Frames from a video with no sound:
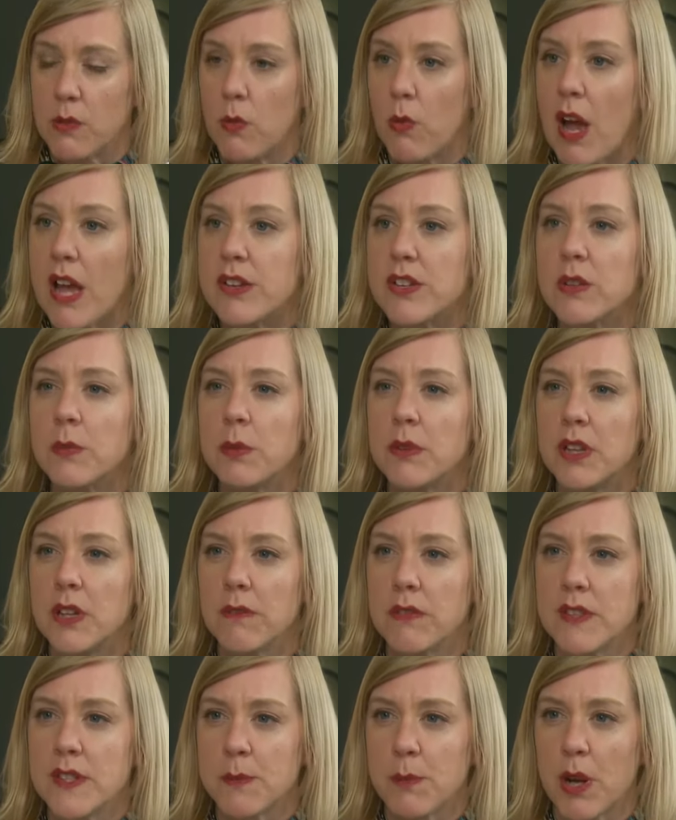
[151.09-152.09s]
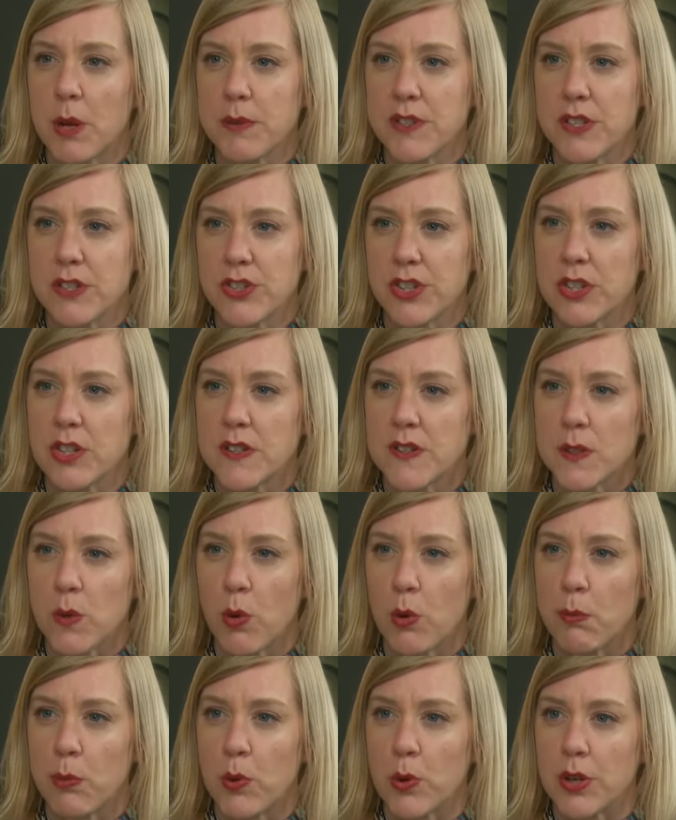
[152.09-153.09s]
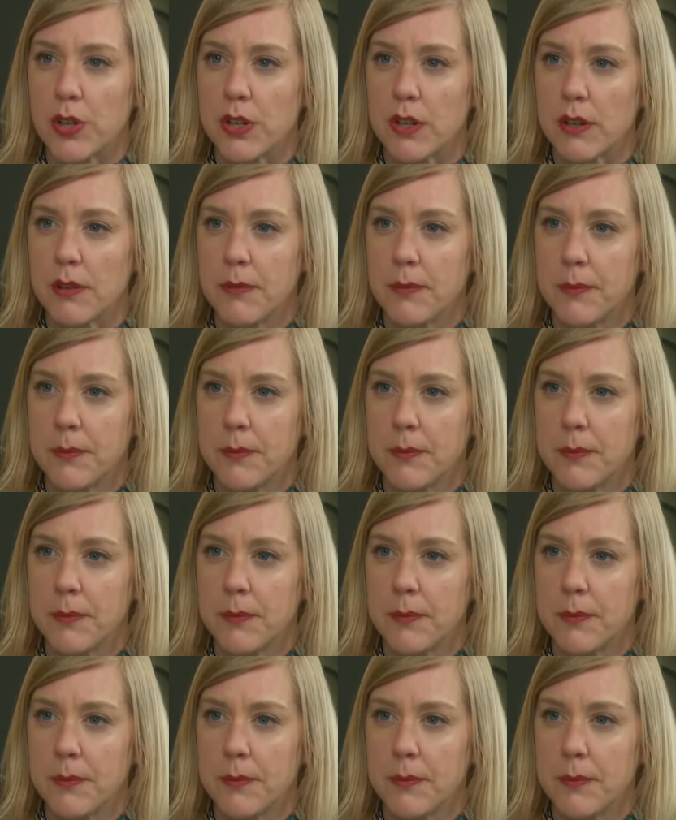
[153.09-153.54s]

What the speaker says: Why do you believe this proposition is so important?